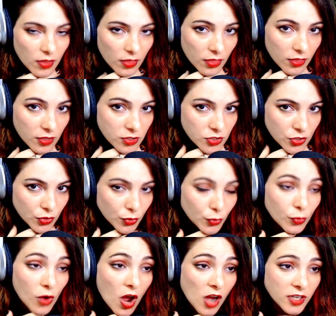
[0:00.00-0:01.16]
The
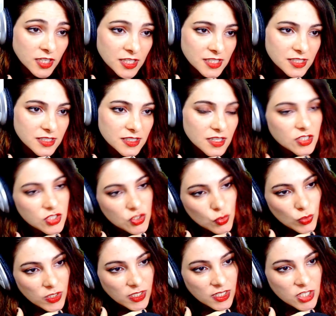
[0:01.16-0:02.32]
Two Ronnies,
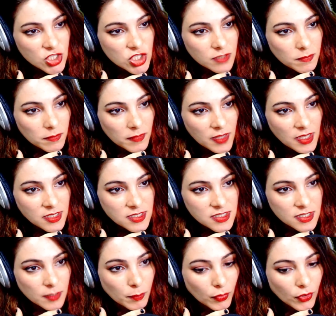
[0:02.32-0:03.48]
Swedish Made
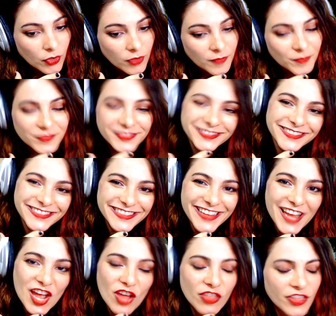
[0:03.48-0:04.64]
Simple.
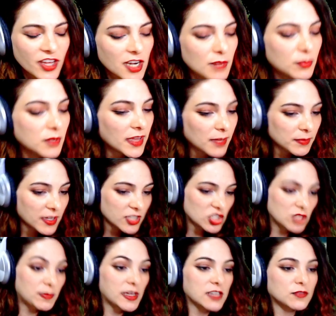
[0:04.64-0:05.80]
Thought I'd bring back my
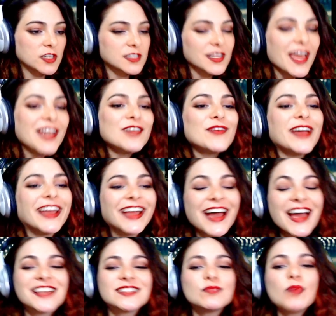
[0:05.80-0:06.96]
GPS voice. Anyway,
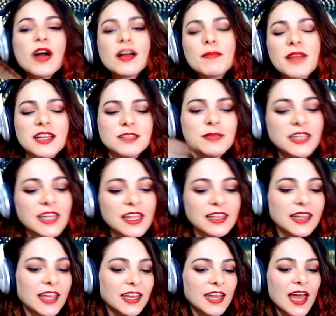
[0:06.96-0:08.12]
guys, welcome back to Mandy Cane
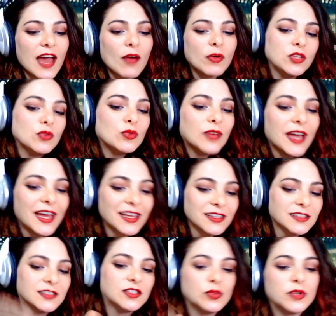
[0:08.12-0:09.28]
Lane. How are you
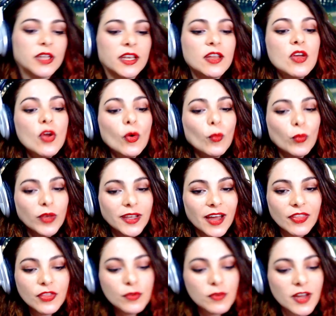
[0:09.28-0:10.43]
guys doing? We
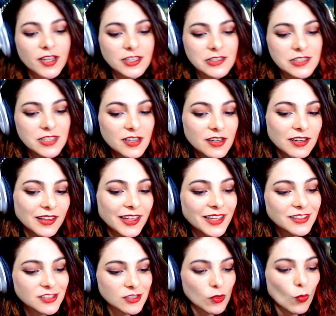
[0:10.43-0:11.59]
got the Ronnies here.
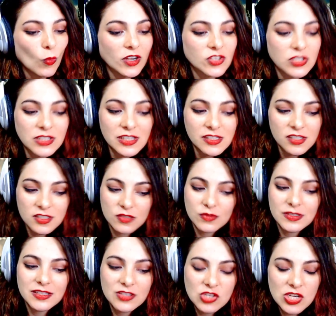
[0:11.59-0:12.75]
Let's watch this. This was
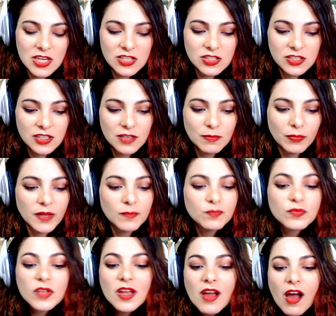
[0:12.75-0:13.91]
suggested, but
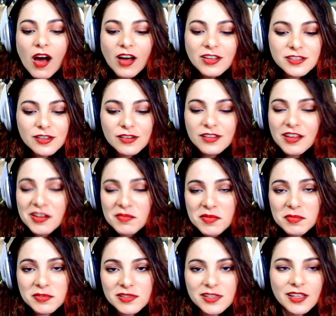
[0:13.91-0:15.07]
also a lot of
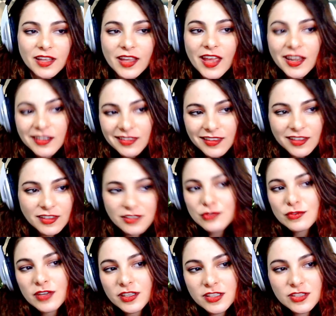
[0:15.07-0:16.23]
people said like anything the two
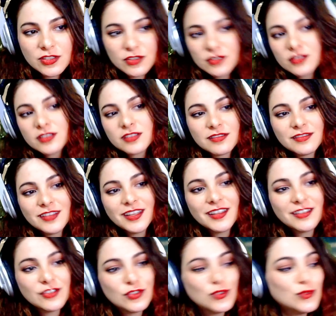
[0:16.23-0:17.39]
Ronnies does,
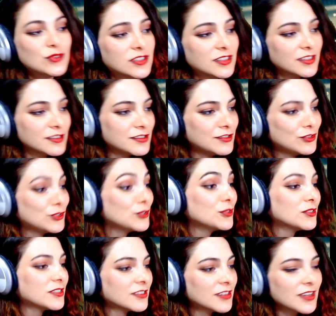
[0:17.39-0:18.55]
does,
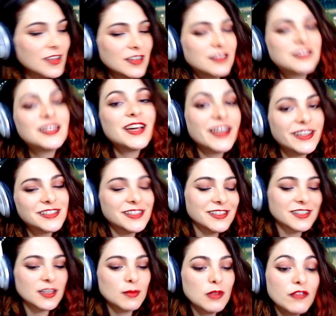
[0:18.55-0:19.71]
does, does is
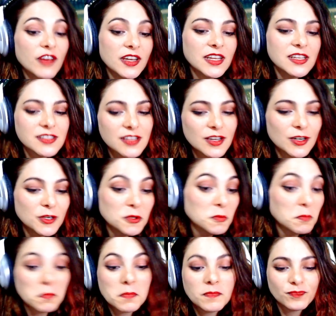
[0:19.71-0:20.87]
gonna be funny. So
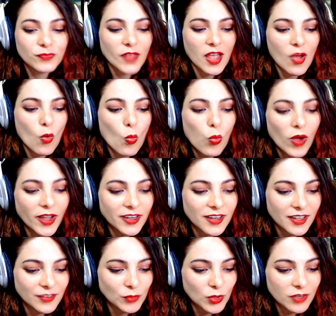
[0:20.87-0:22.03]
why
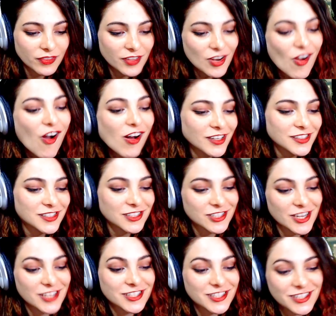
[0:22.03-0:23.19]
not? We're, they're all good
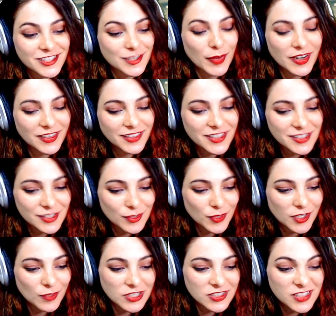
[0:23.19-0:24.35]
suggestions apparently. So we're
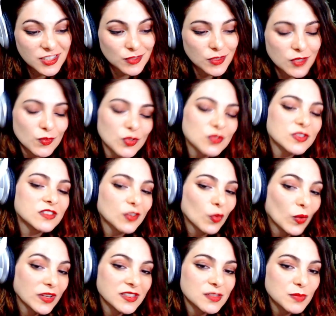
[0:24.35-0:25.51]
gonna watch this one, which was
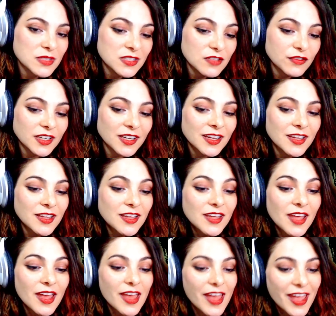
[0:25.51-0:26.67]
quite specific,
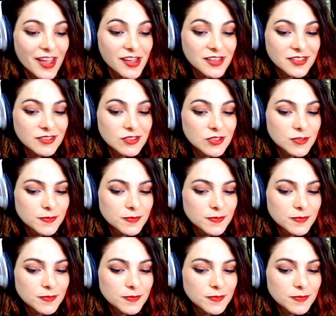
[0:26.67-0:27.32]
and